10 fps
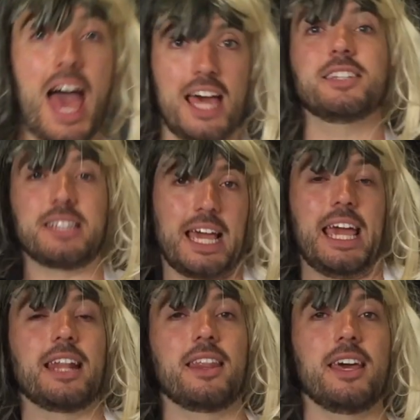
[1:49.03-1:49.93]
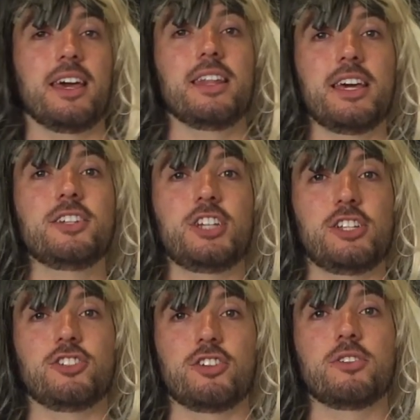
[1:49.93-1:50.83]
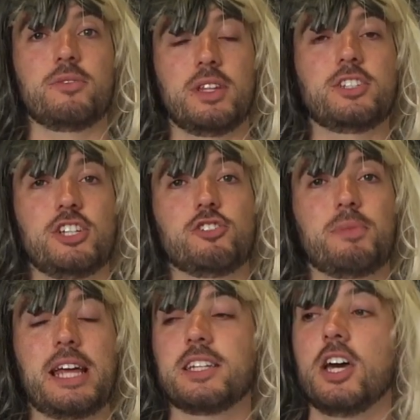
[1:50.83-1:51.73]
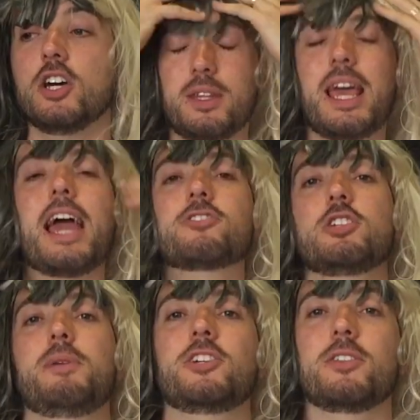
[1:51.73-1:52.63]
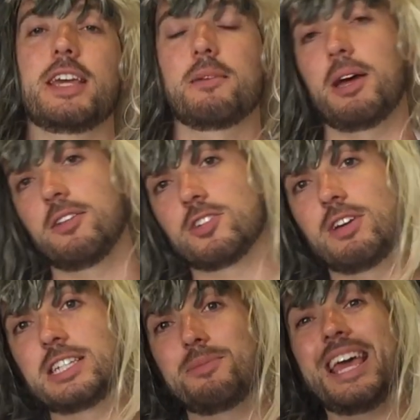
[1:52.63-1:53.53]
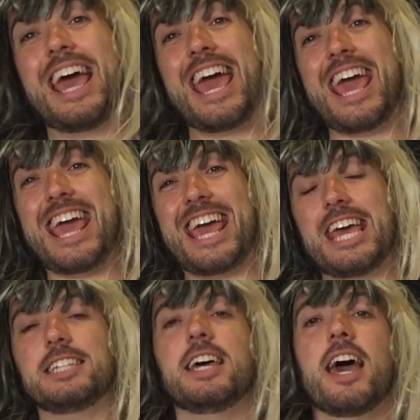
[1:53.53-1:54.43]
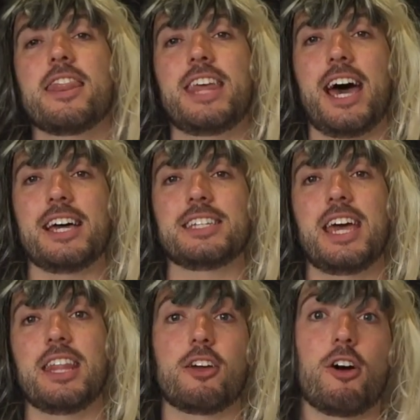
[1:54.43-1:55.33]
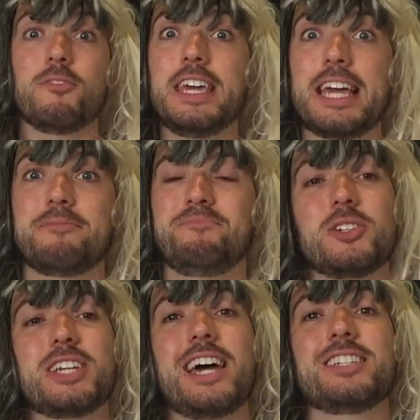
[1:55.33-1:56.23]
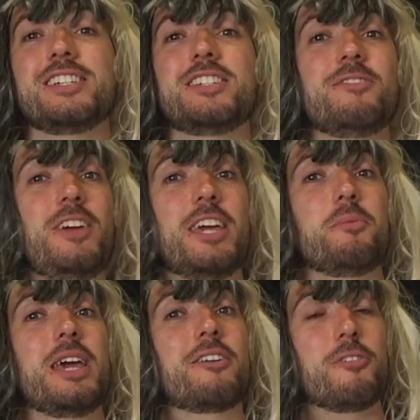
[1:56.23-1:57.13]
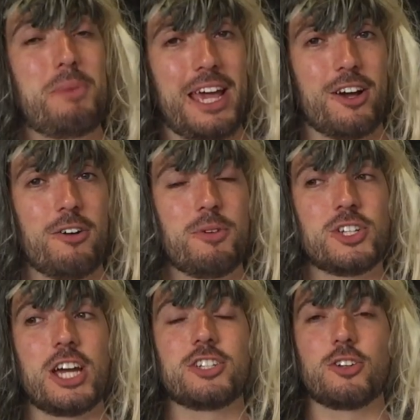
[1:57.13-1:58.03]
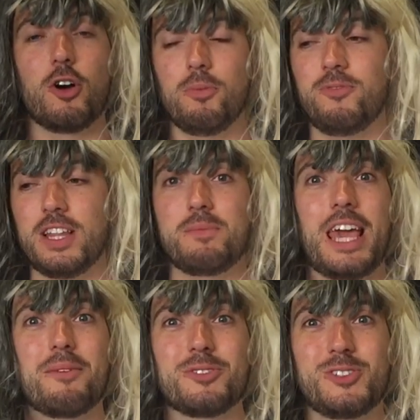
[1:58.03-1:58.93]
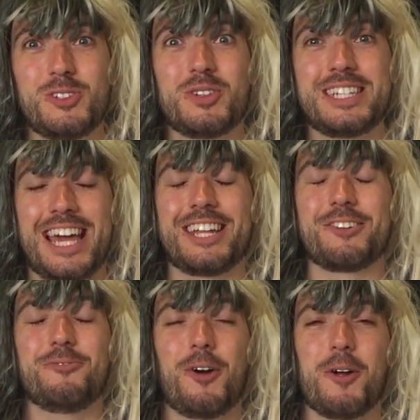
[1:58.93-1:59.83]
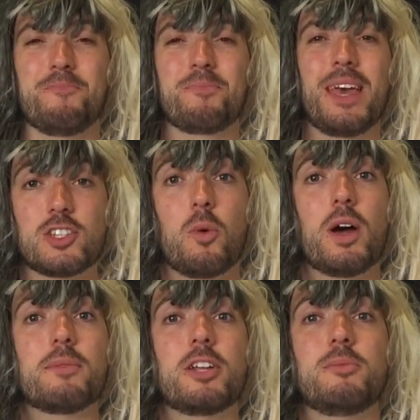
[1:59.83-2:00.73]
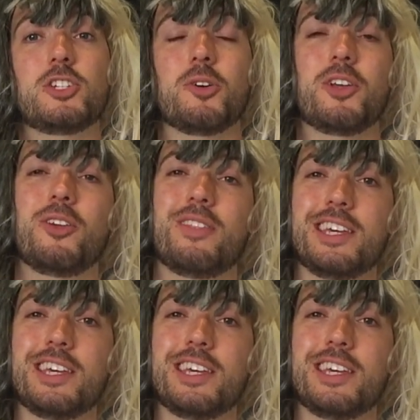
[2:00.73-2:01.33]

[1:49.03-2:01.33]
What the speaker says: And again, the gingerbread. The extra special thing about this recipe is that they're all vegan, which ties into the vegan week for Bake Off, which I should hopefully be able to do the technical for. So what I'm going to be showing you